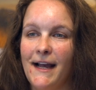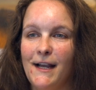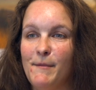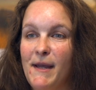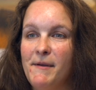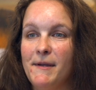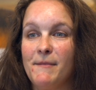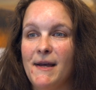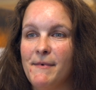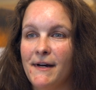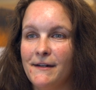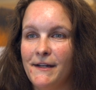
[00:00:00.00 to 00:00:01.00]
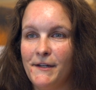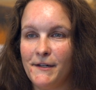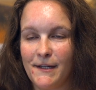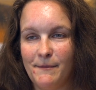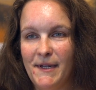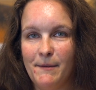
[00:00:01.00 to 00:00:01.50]
got a baby in my belly, you're
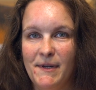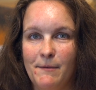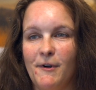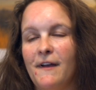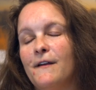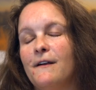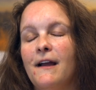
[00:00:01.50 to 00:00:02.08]
going to be a big brother.